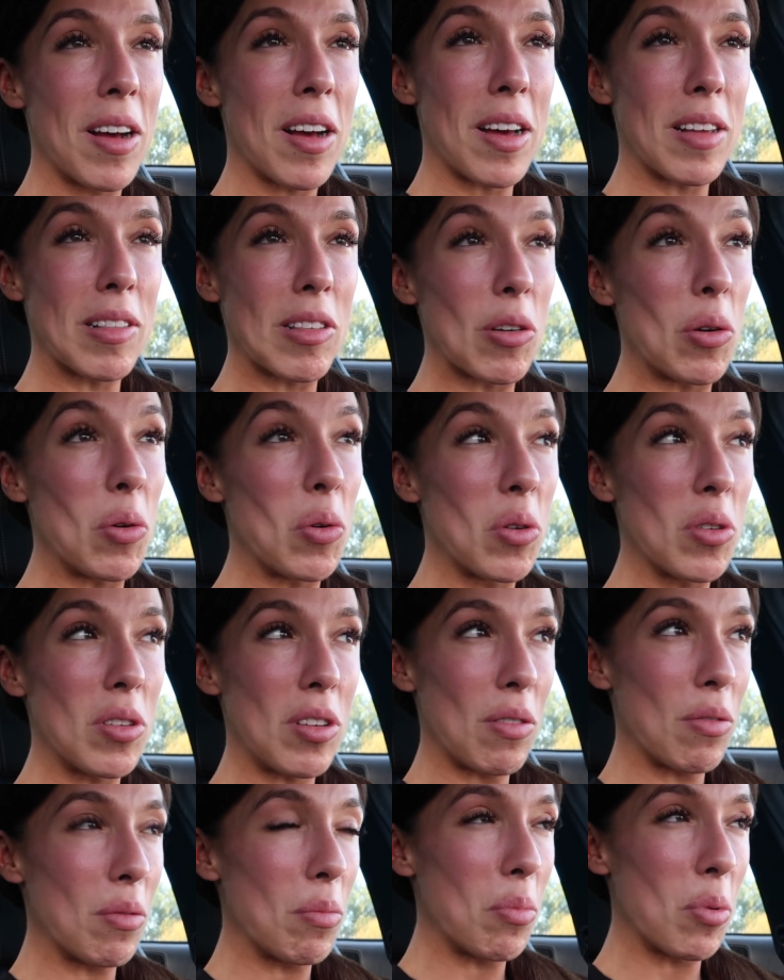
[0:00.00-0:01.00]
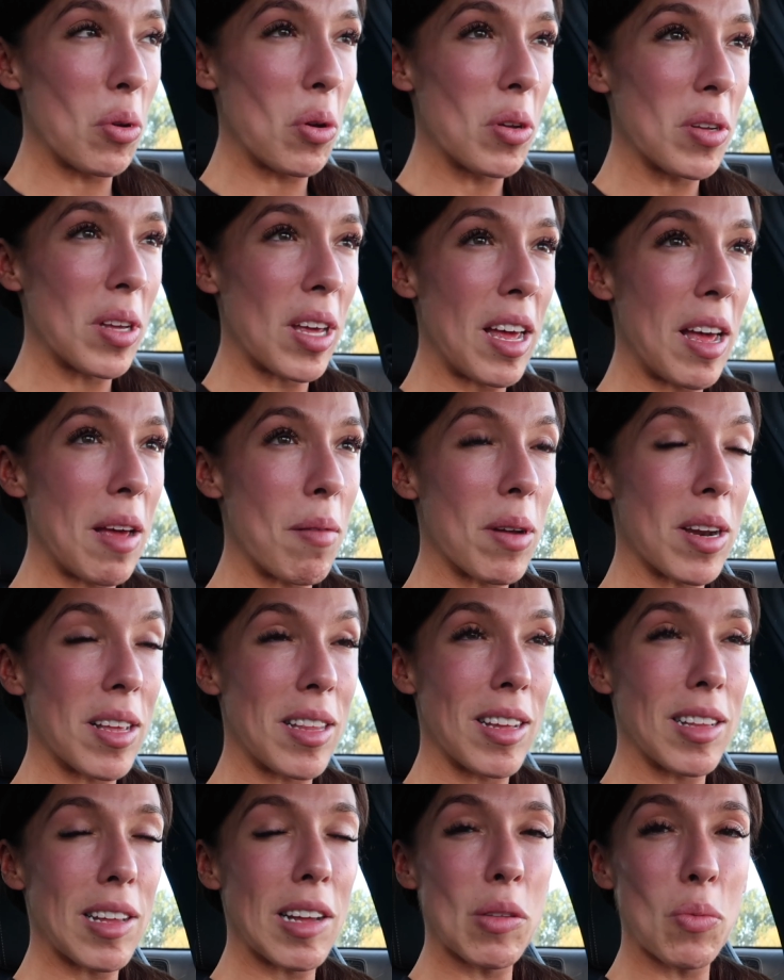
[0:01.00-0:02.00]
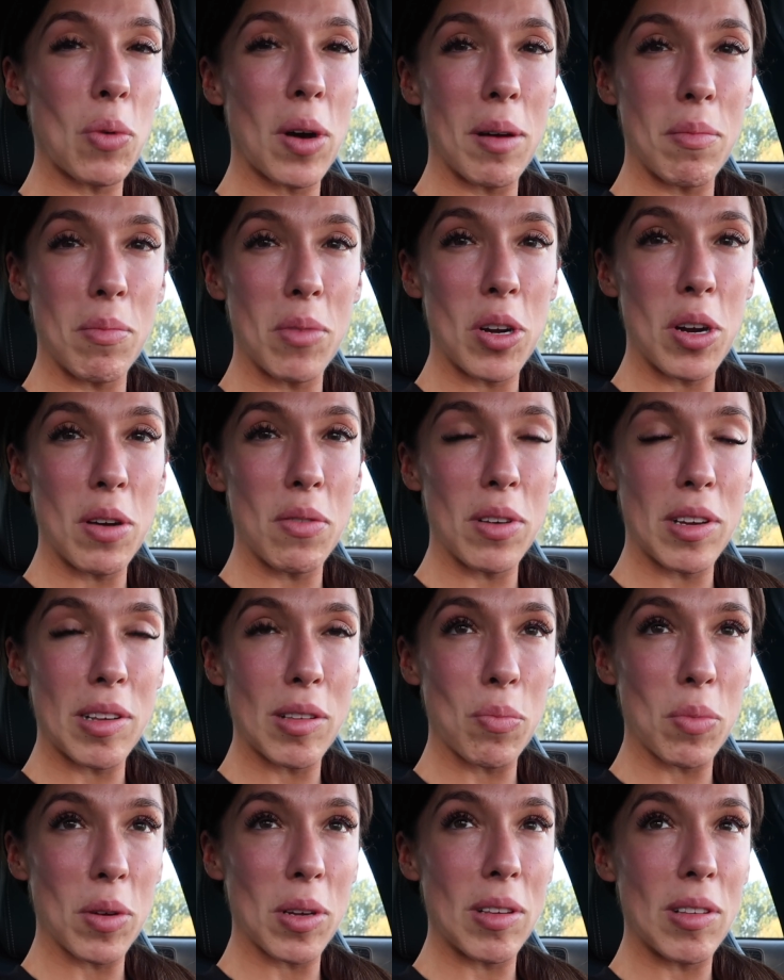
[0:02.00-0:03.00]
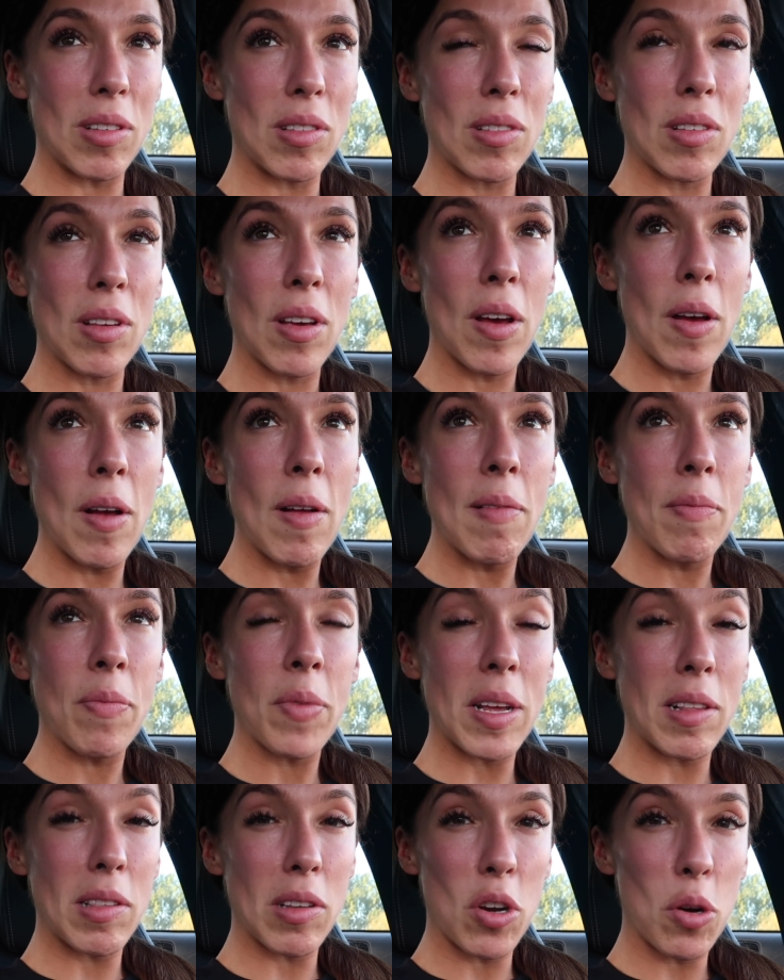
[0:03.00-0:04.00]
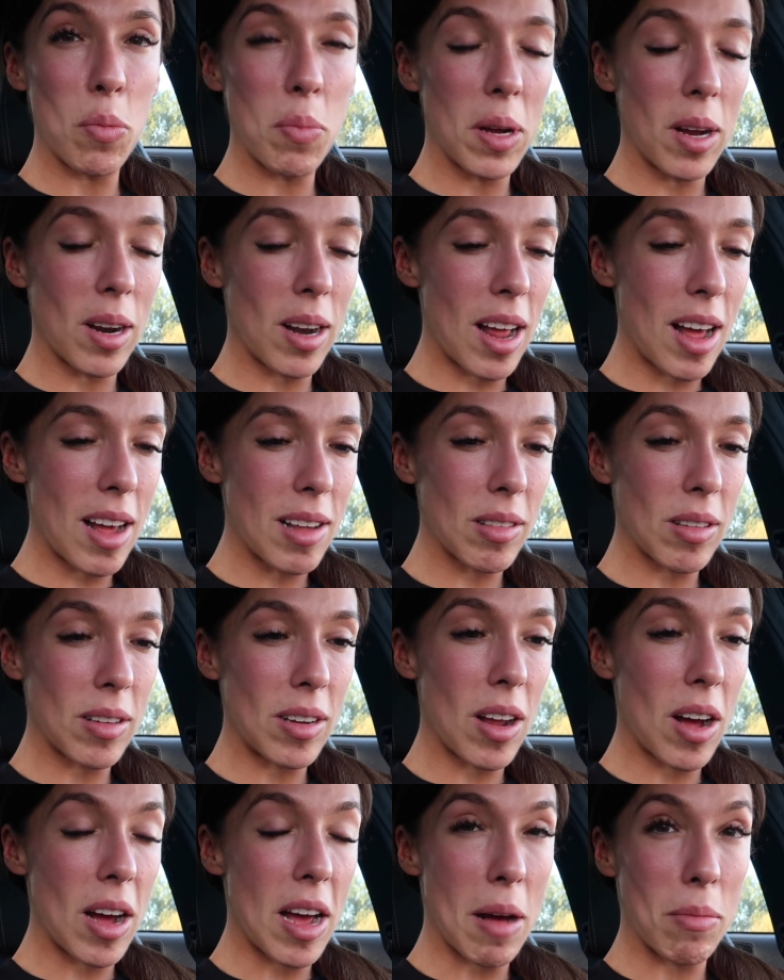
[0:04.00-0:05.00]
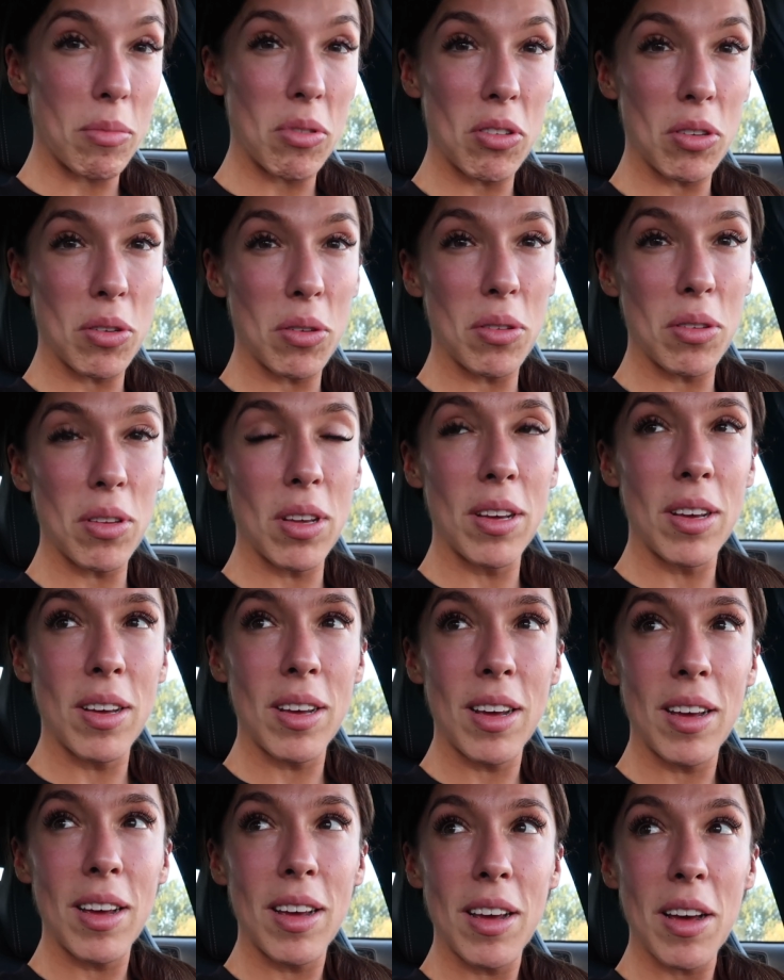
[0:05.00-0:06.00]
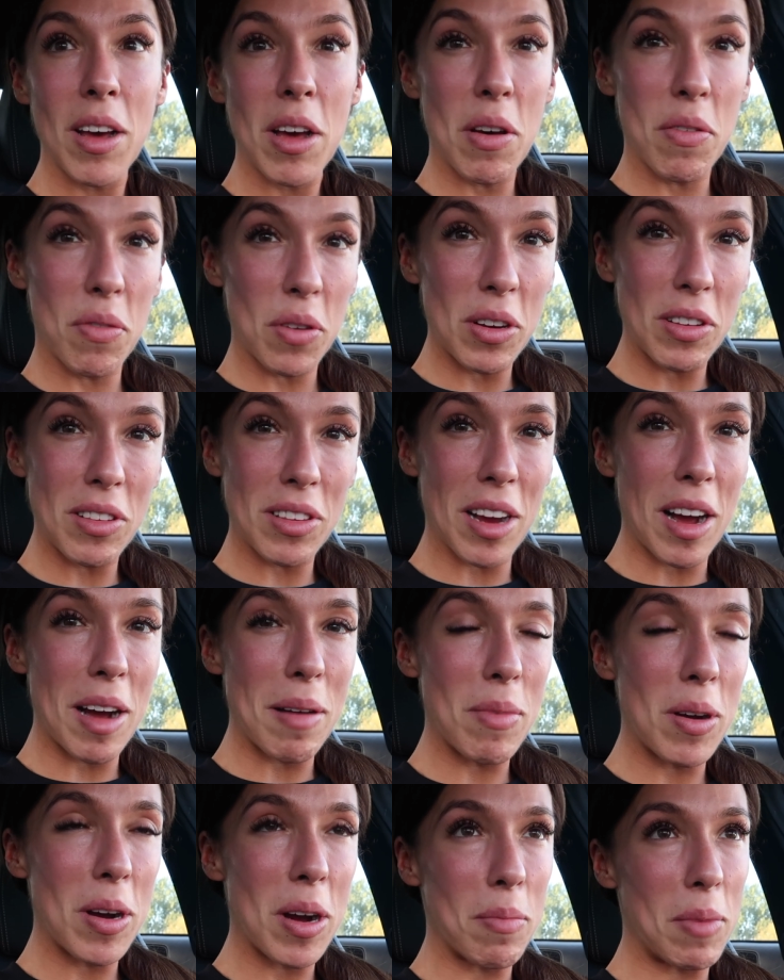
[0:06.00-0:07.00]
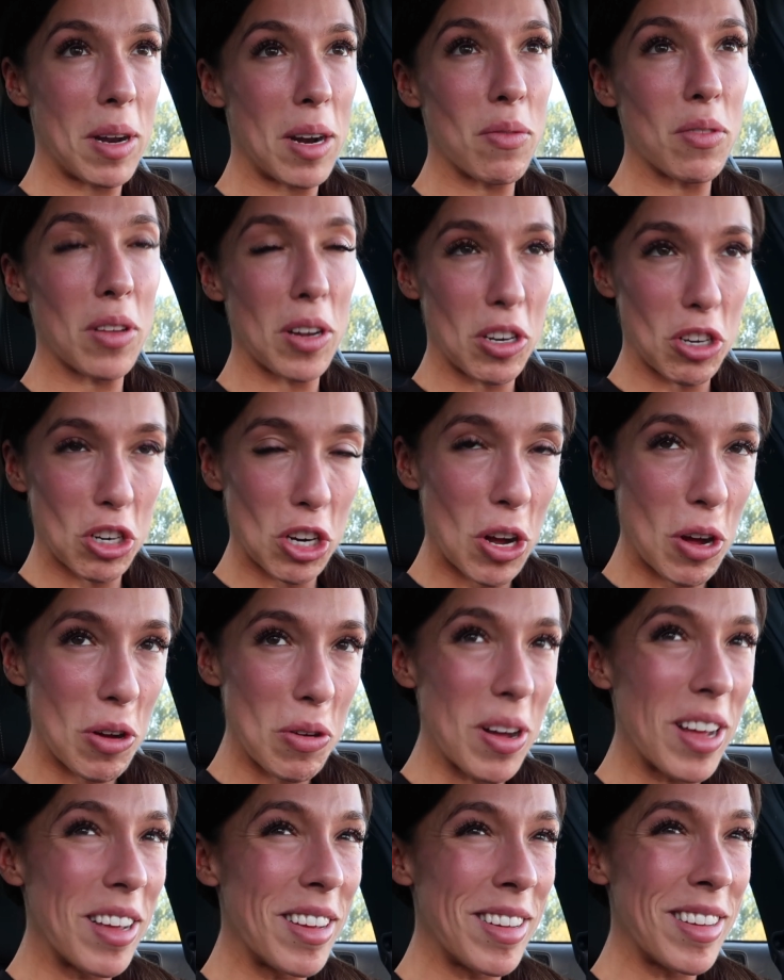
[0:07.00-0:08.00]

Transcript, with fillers: It's a whole different ball game, and I think that's why I'm nervous because it's an open class and I am still a first timer. I mean, I've done a show,